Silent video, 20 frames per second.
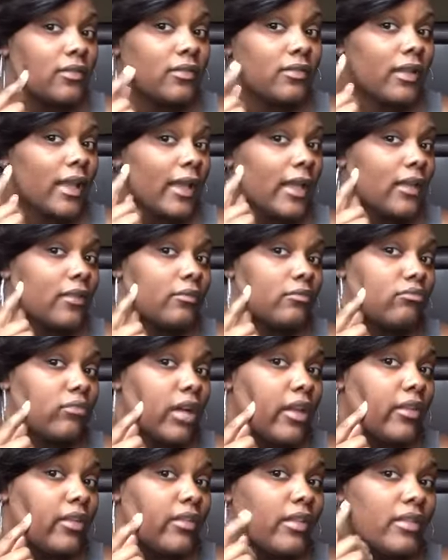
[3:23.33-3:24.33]
like
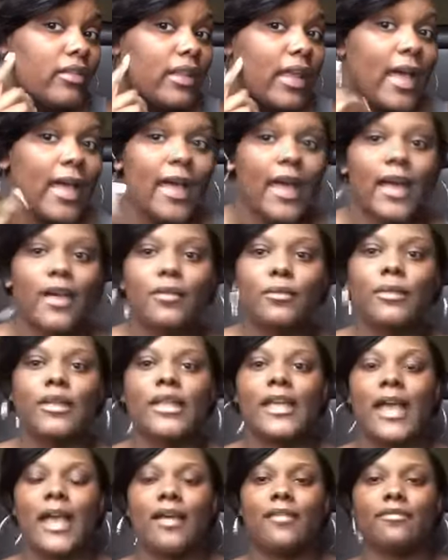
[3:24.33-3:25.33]
other than that, I don't
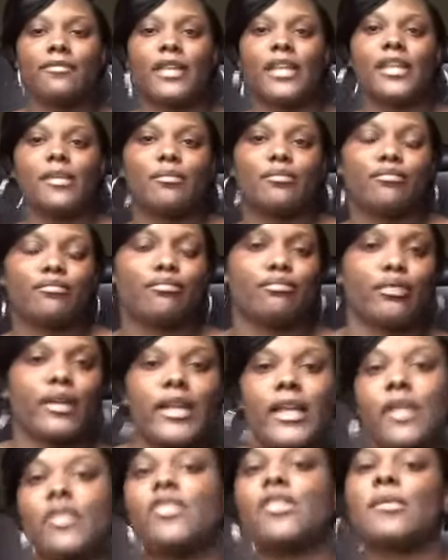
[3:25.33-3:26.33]
really have any
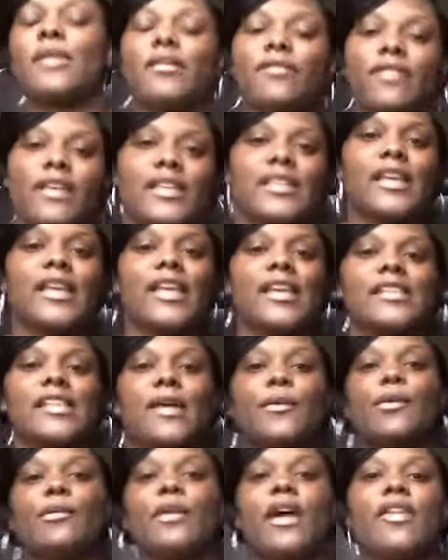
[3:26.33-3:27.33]
breakouts on my face. I guess I
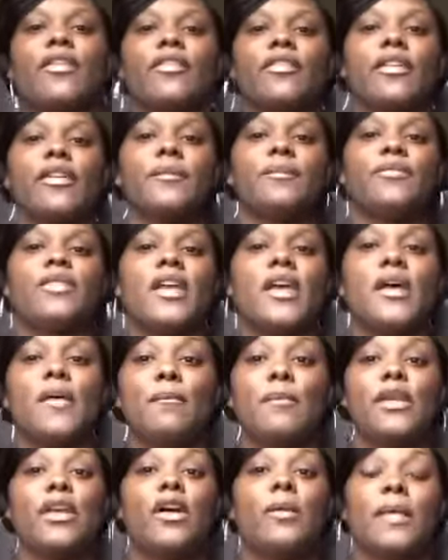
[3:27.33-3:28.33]
would rather them
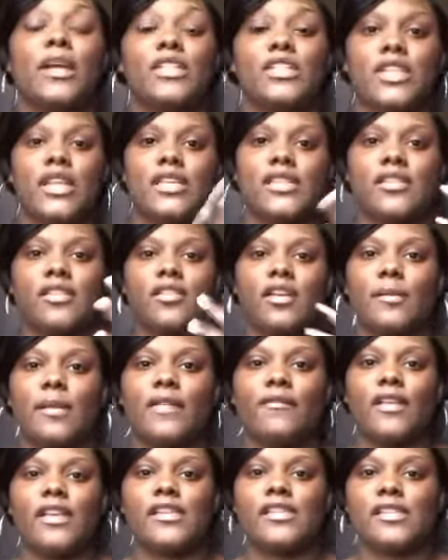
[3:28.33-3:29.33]
be on my chest than on my
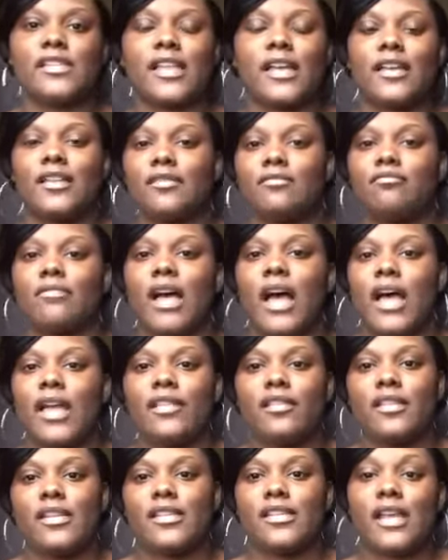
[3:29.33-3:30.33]
face because I can
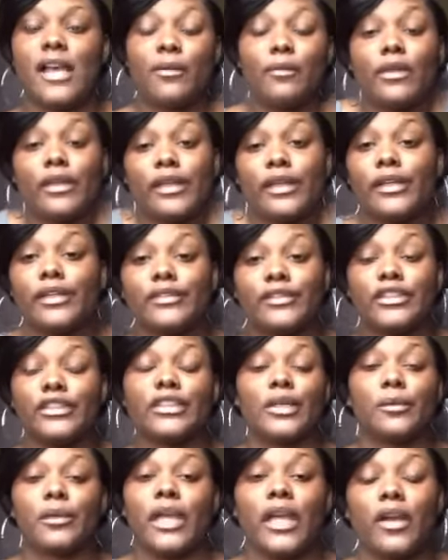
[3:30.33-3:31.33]
hide this. I really just
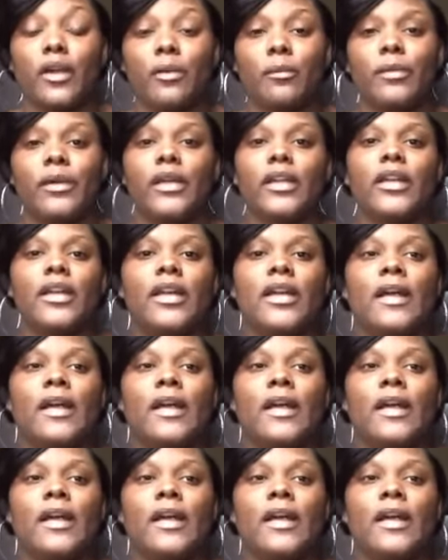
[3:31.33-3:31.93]
don't care. But